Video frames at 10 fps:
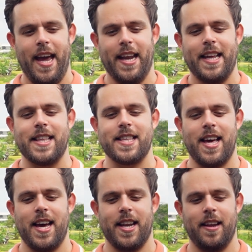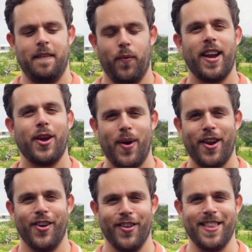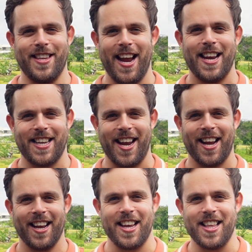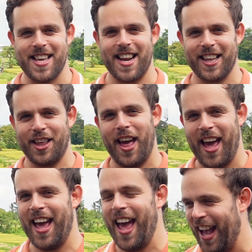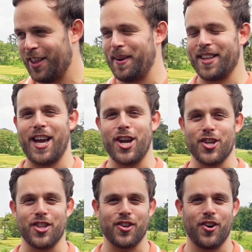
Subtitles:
and he said when he went on dating, he set expectations